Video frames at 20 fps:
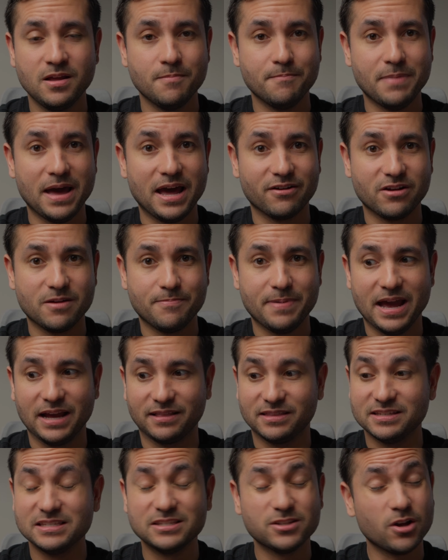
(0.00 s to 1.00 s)
battery pack.
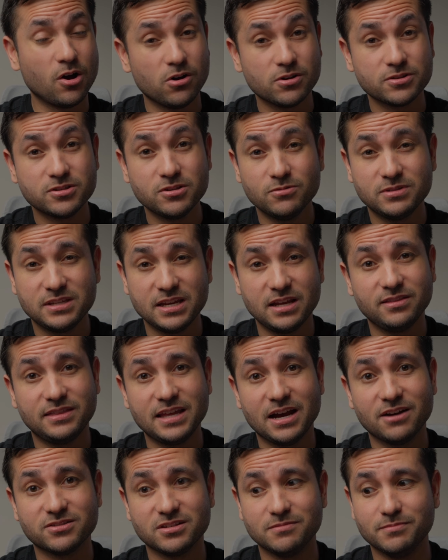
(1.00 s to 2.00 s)
This is also
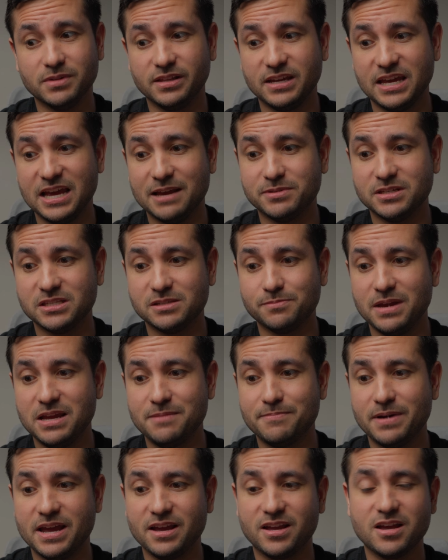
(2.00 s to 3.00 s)
10,000 milliamps. It's made
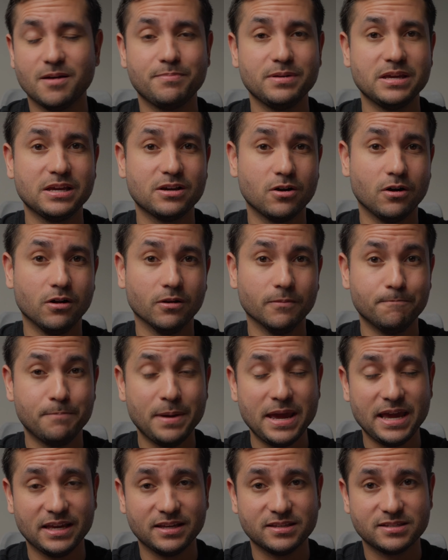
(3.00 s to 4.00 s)
by a company called
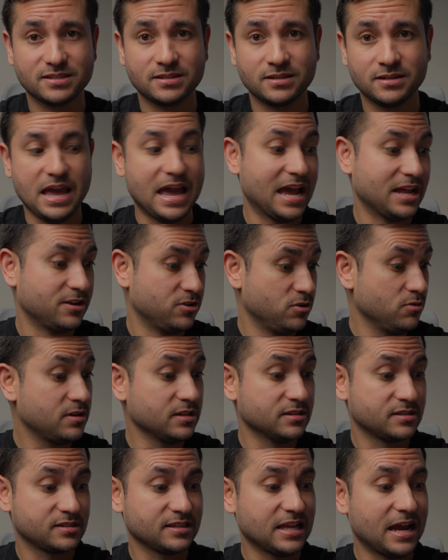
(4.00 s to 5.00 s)
Banks, and you
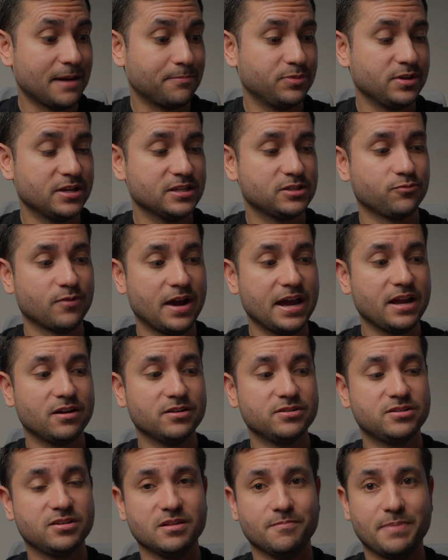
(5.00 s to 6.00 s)
can slap this right
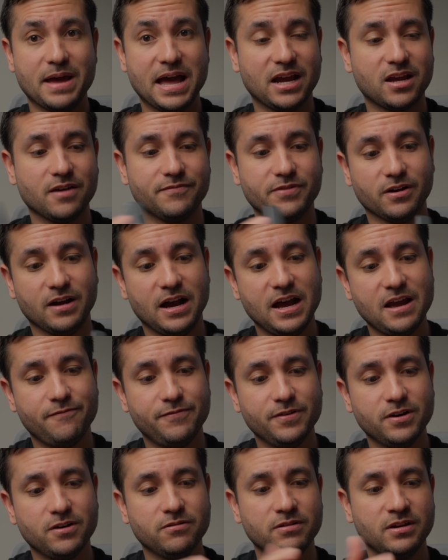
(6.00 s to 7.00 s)
onto the back of your
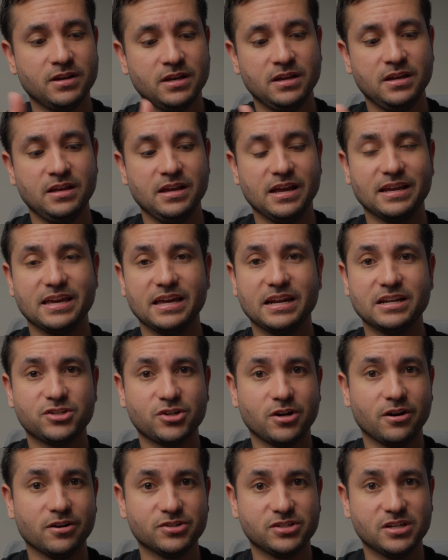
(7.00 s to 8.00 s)
iPhone and get it
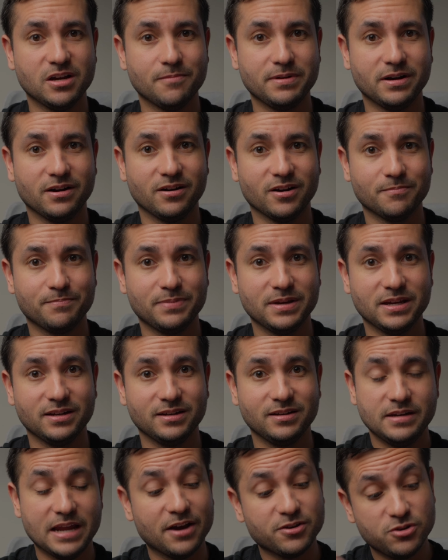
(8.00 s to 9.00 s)
charged up in a heartbeat.
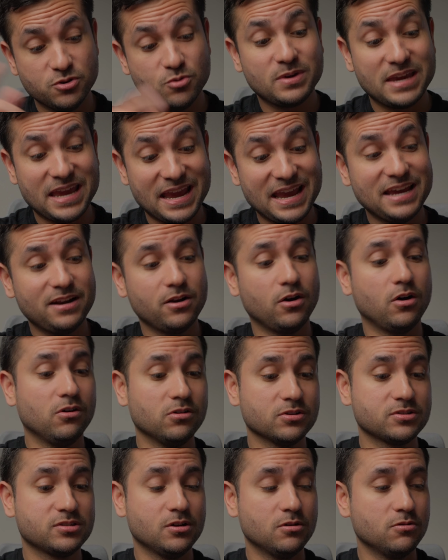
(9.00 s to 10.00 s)
Now, you can
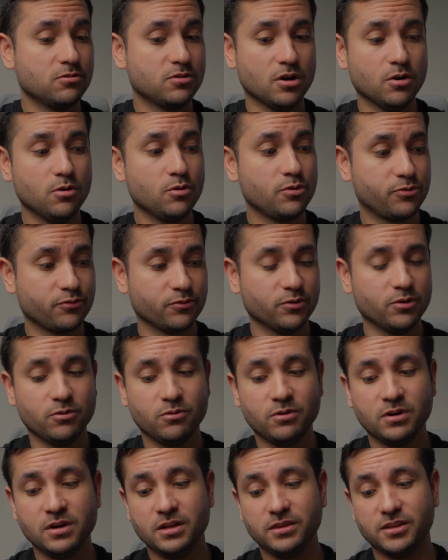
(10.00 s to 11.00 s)
also go
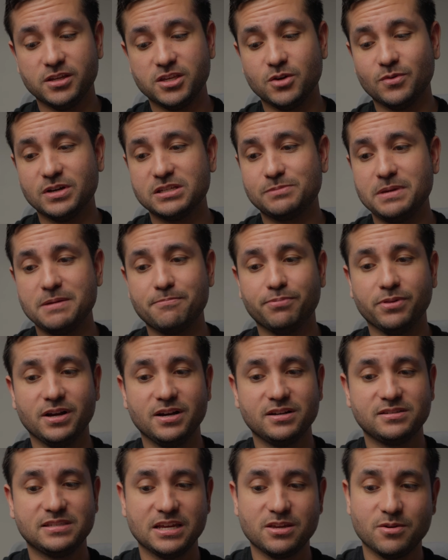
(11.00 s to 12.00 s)
through the USB
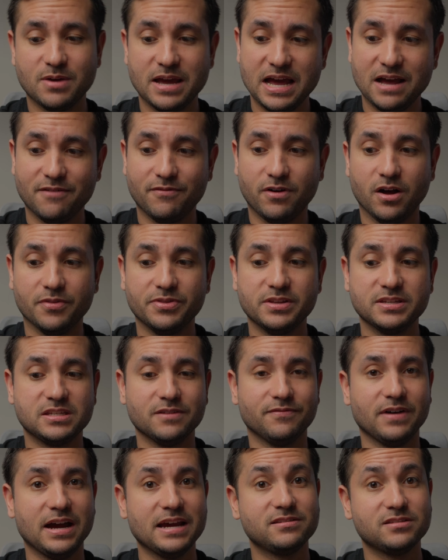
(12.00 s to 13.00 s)
plugs that you have on this
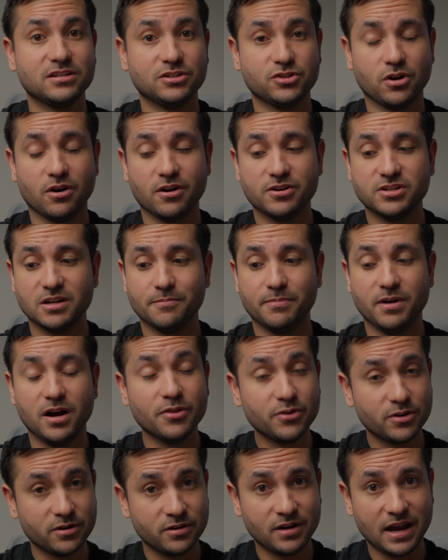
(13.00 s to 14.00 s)
device to charge up
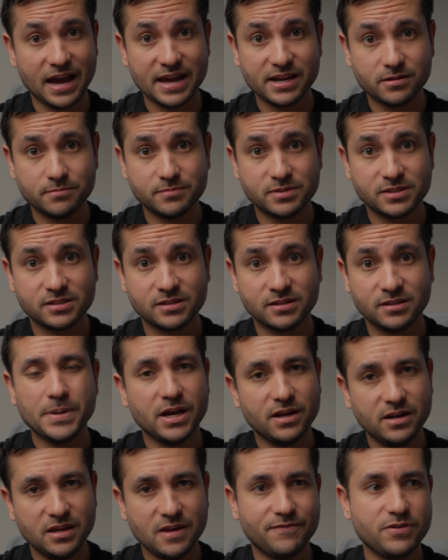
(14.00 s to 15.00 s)
other items,
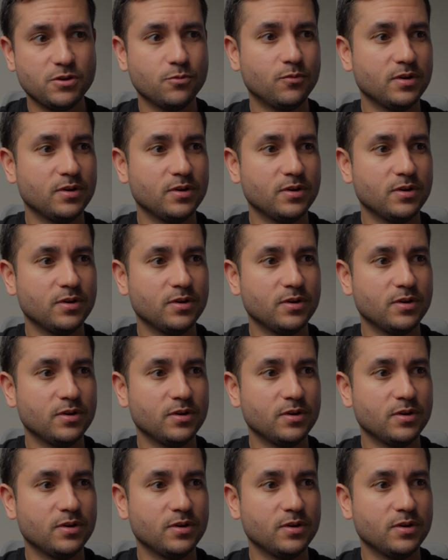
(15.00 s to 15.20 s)
but if you